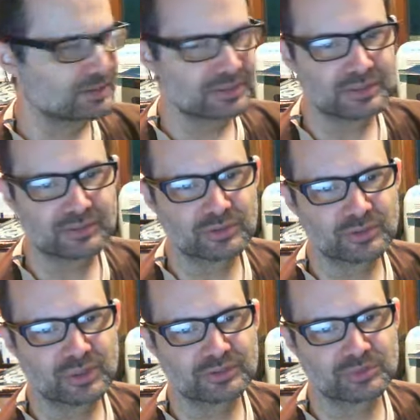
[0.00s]
I need
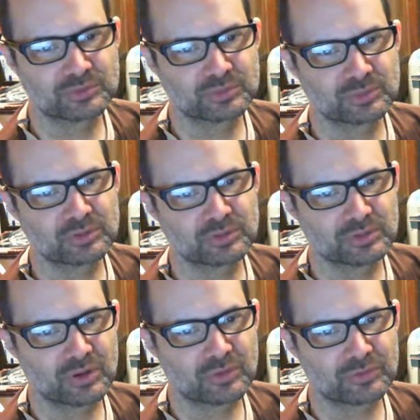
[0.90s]
to, as usual,
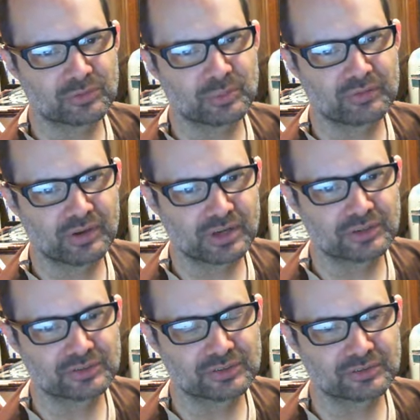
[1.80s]
go through my
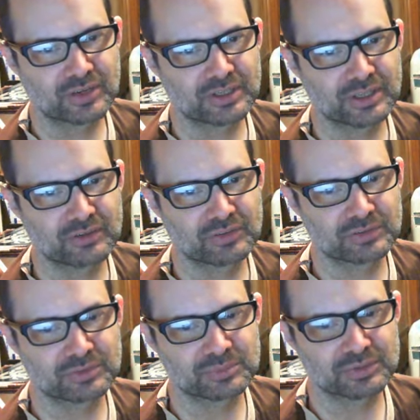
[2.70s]
records and try to get rid
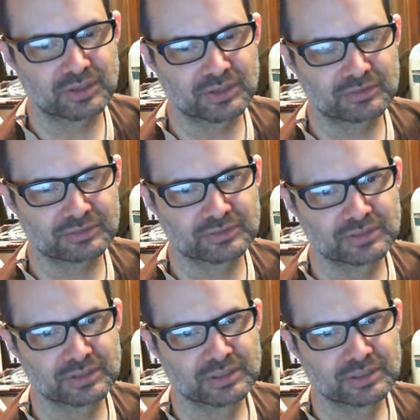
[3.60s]
of some stuff